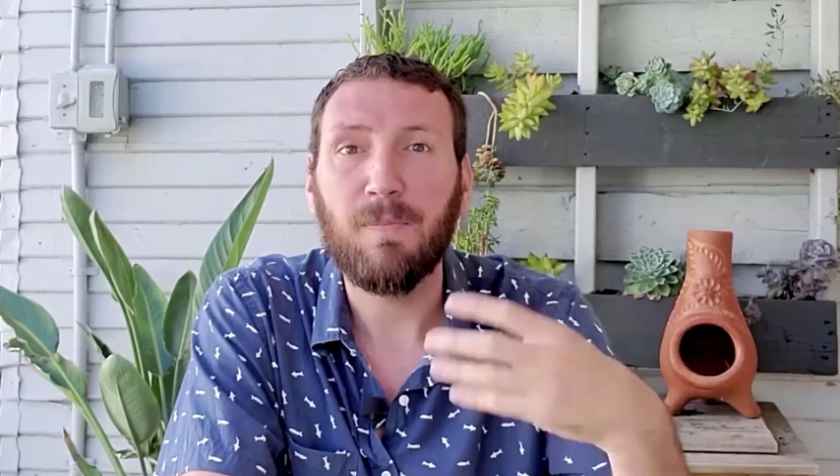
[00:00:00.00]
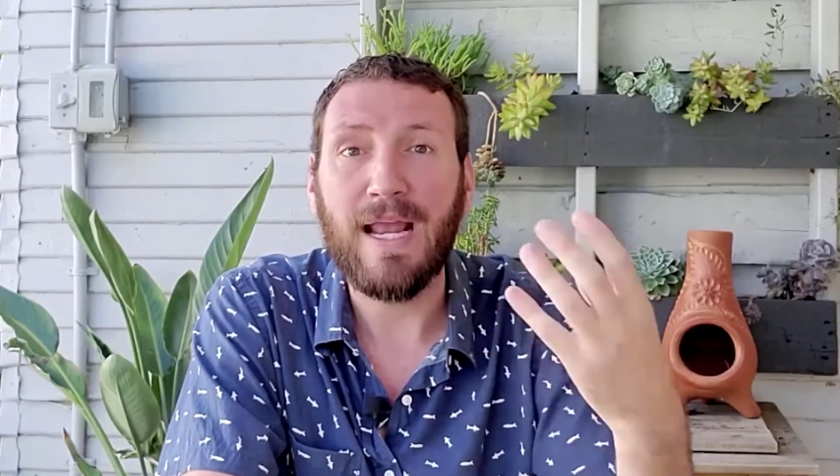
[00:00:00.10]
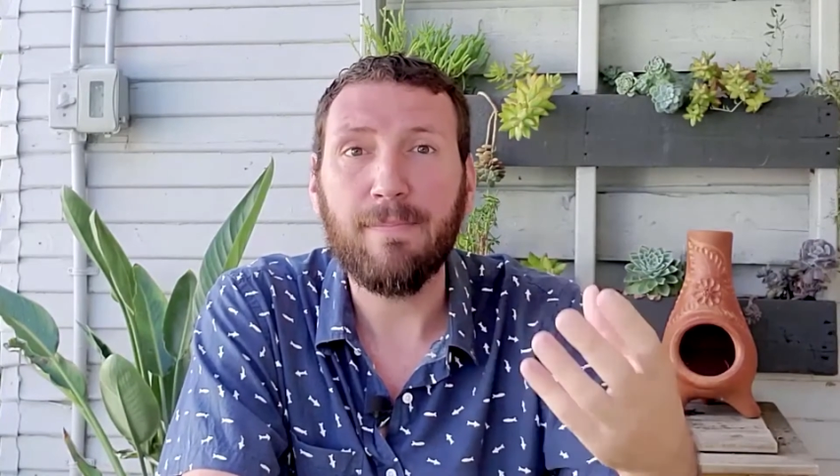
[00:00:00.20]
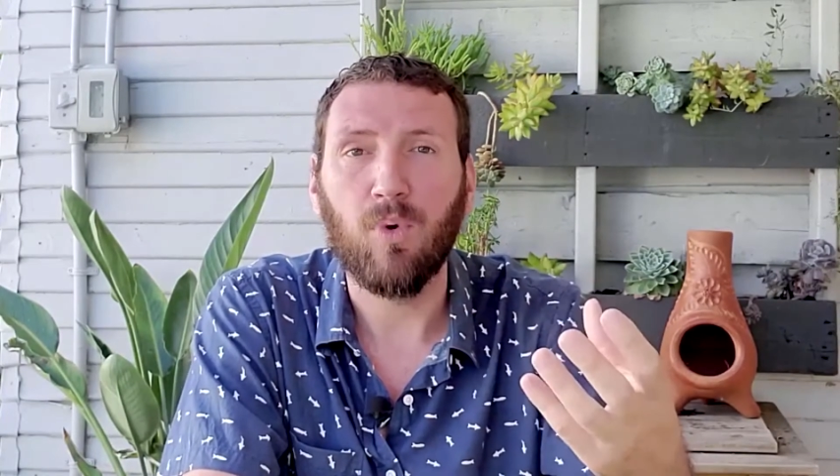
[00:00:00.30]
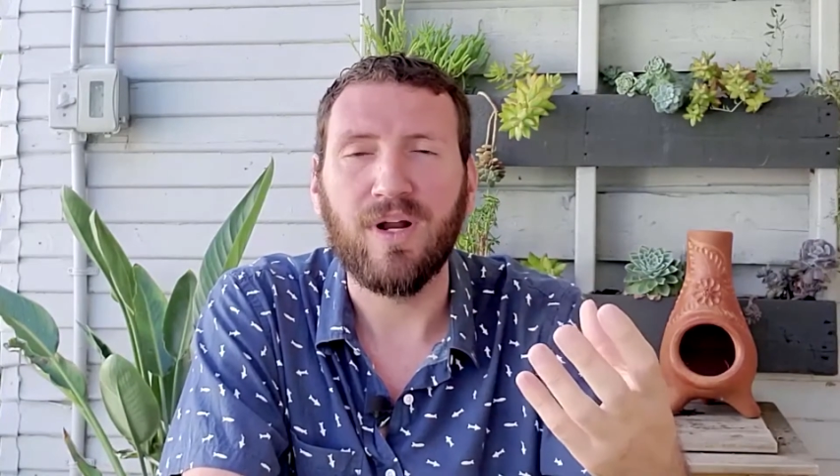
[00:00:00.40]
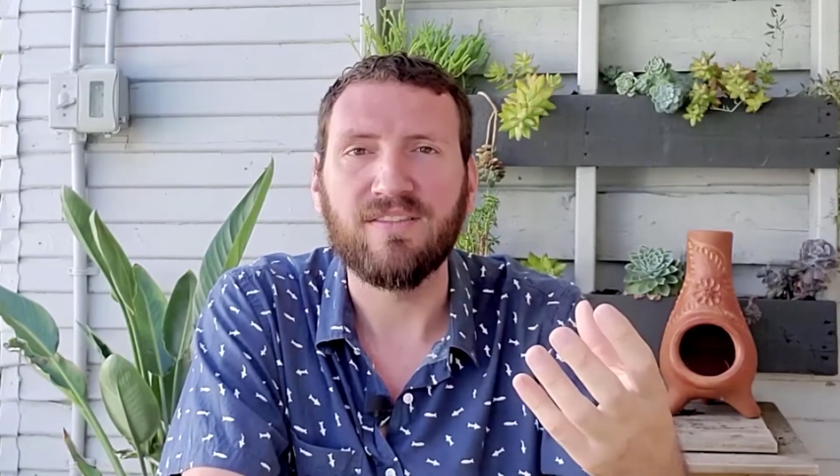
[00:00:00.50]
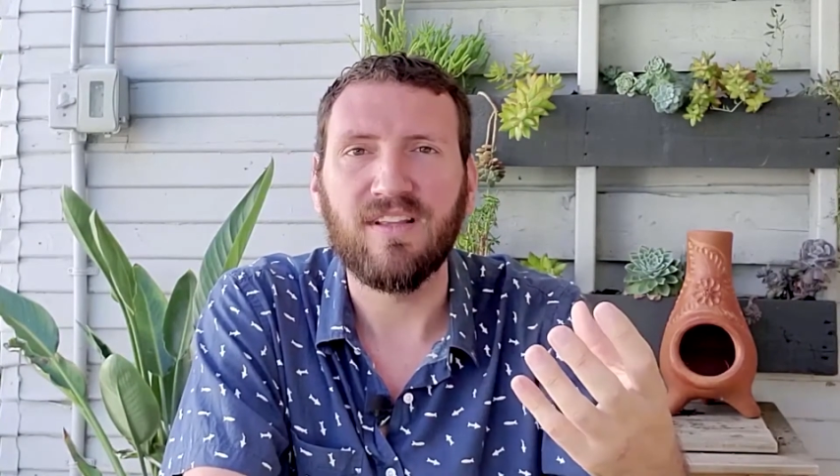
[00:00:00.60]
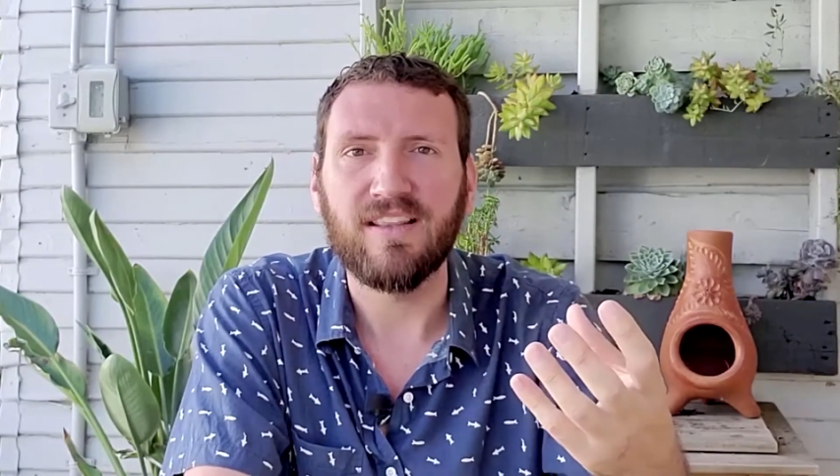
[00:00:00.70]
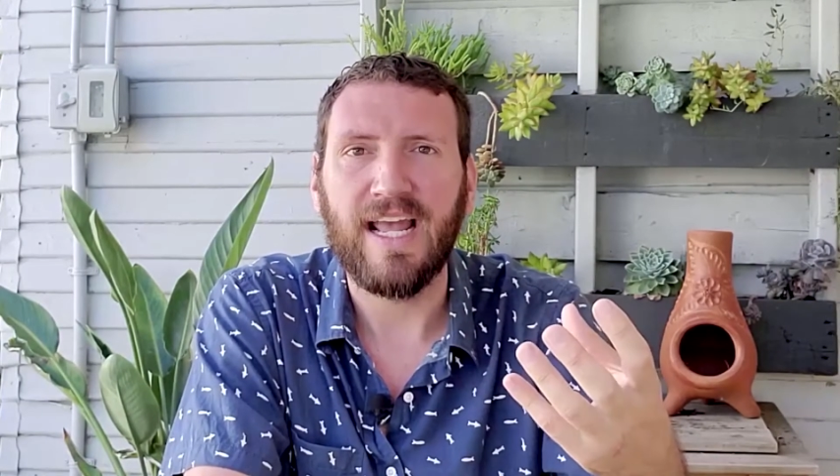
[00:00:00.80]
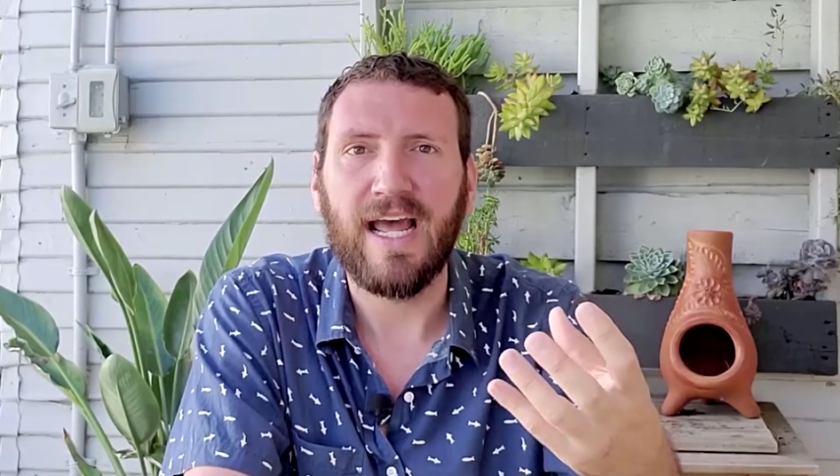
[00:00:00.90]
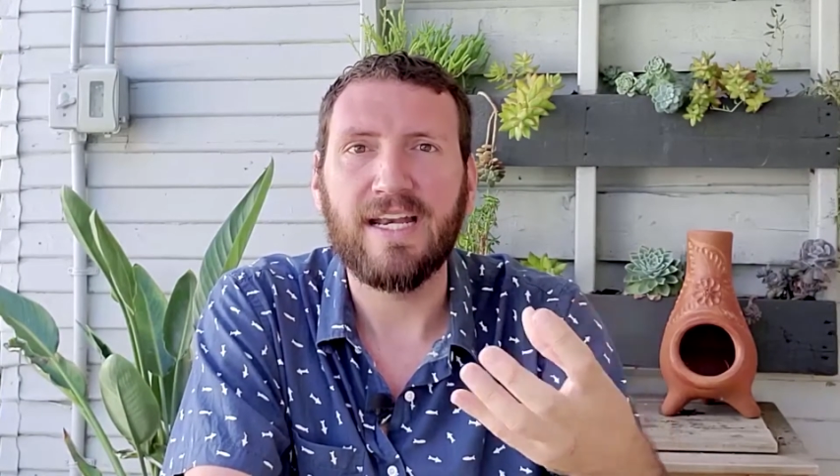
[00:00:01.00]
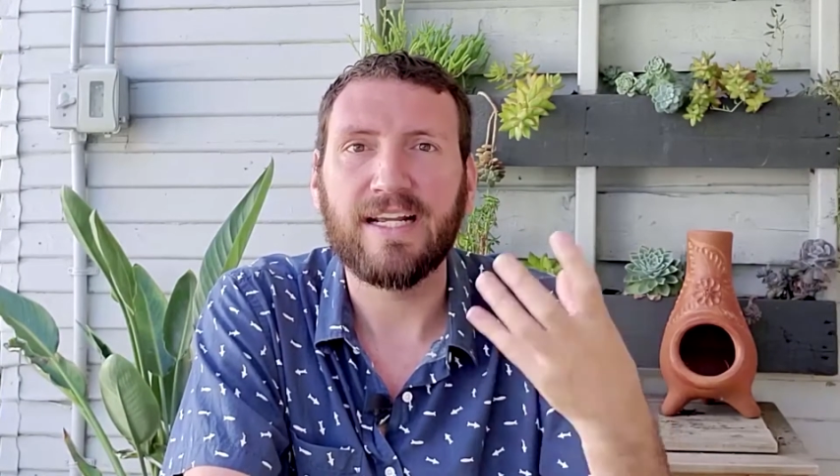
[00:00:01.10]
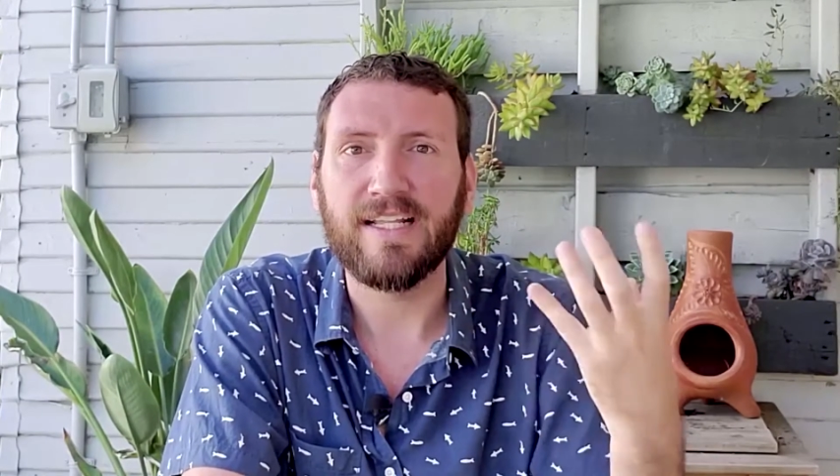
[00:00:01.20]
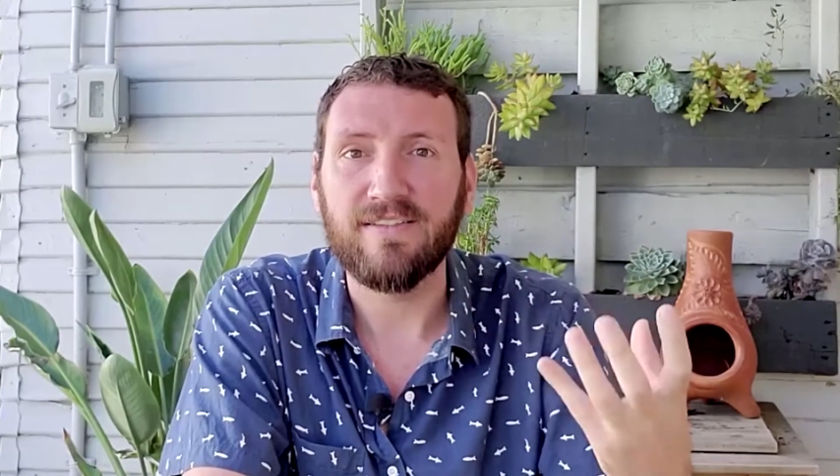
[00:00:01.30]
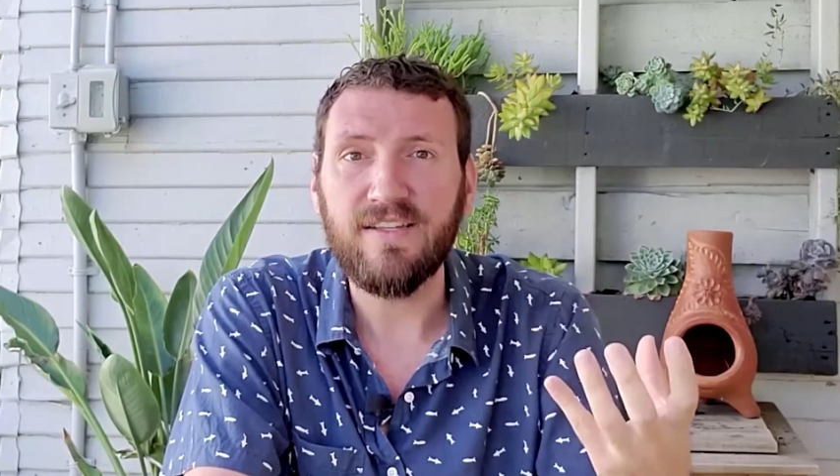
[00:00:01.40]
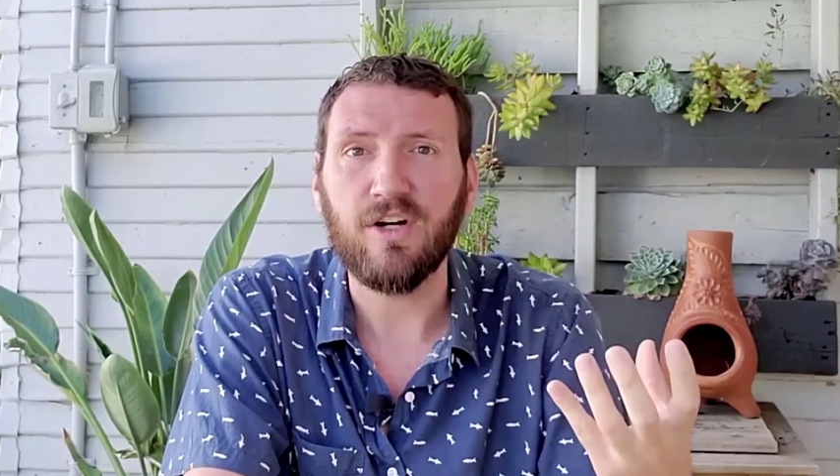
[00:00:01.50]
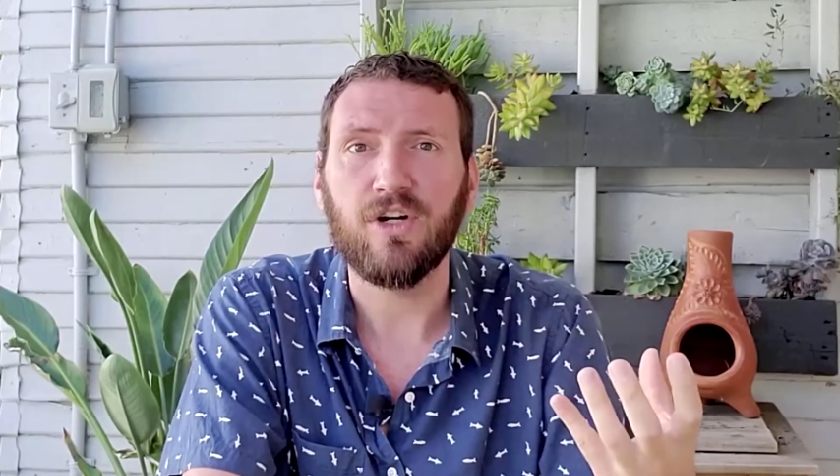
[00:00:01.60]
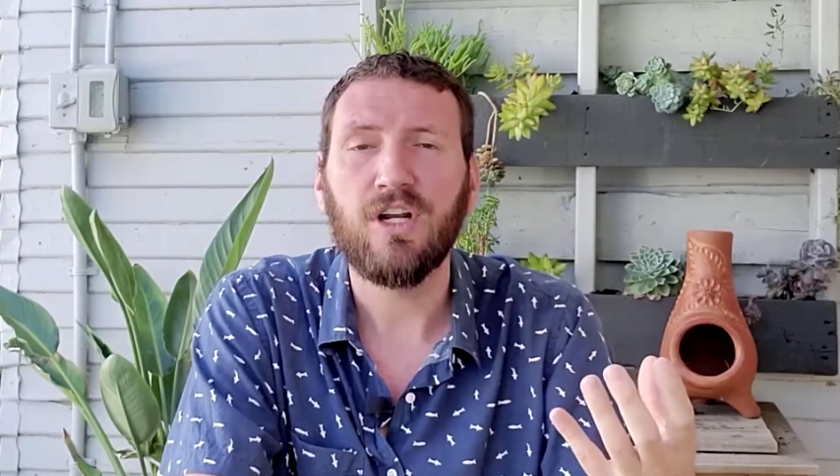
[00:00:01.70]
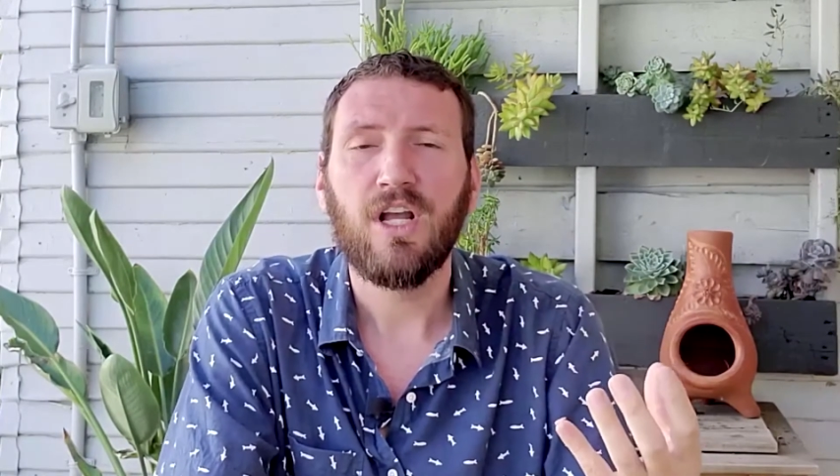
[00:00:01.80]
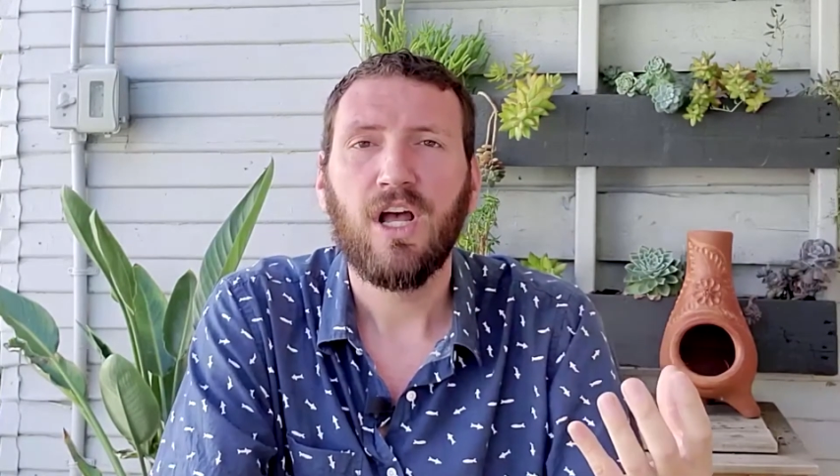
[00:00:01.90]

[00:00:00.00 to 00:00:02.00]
pain points that they had to consider